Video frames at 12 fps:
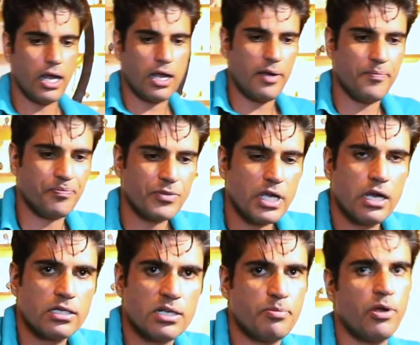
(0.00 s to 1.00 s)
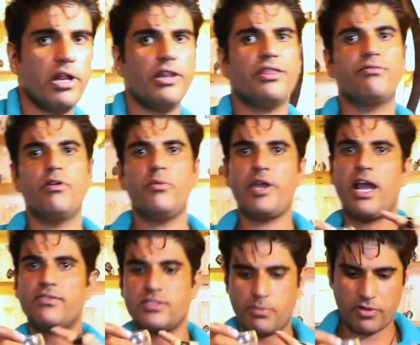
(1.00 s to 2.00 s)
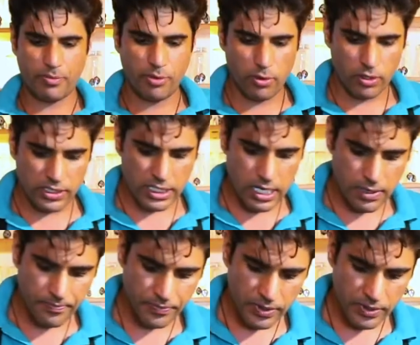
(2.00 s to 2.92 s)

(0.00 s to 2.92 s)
To pull it through, we have some of the porter.